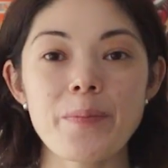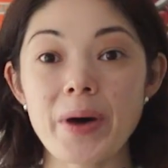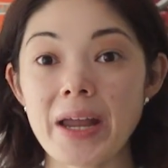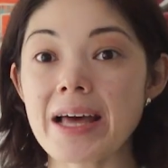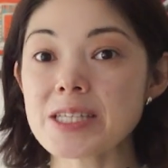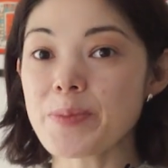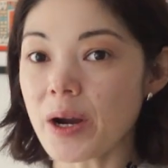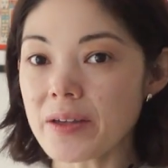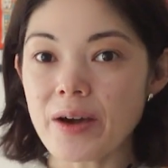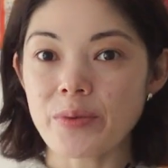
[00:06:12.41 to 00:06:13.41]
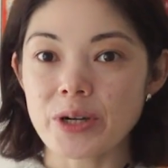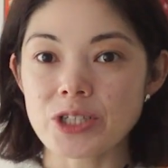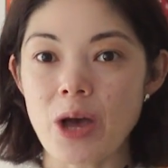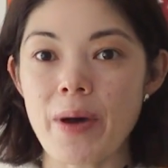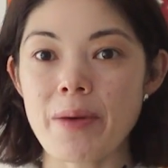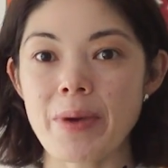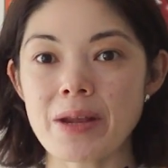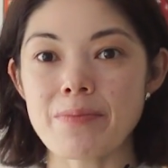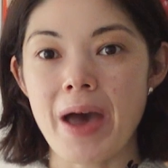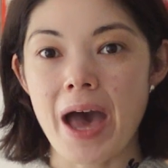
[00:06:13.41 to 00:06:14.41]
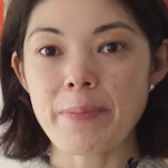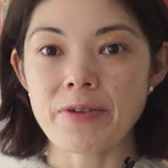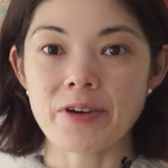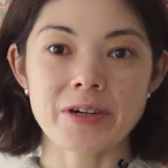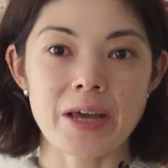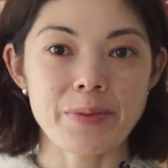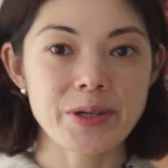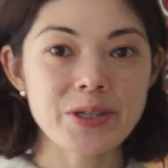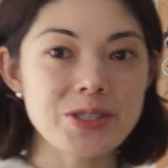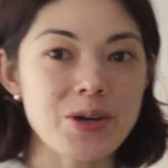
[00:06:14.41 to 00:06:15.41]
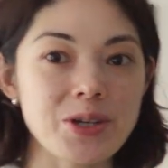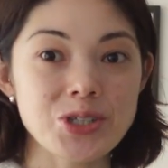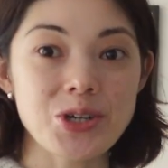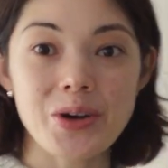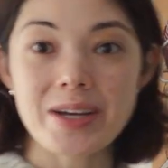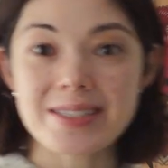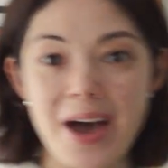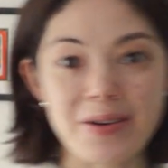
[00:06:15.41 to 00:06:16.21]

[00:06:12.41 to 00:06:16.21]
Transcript: But as part of that workshop, I made a map of our neighborhood, so I'll show you guys how